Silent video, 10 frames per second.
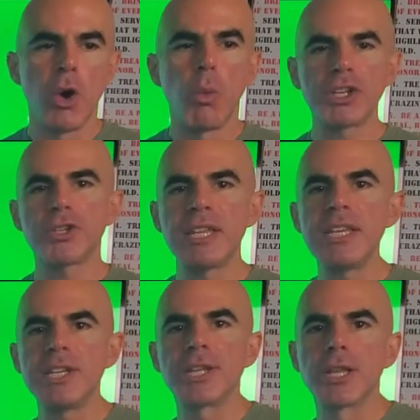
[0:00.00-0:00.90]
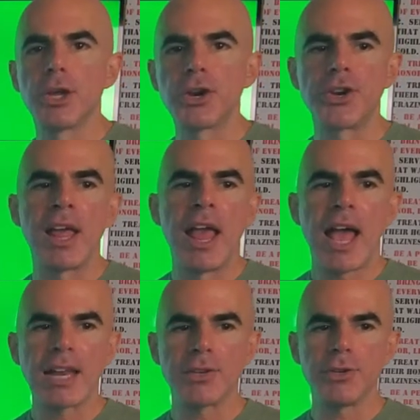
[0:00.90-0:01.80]
What do they need to learn
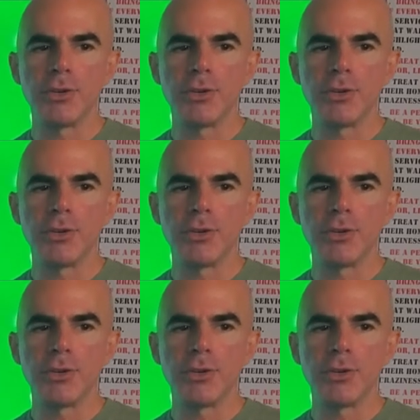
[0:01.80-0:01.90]
how to do?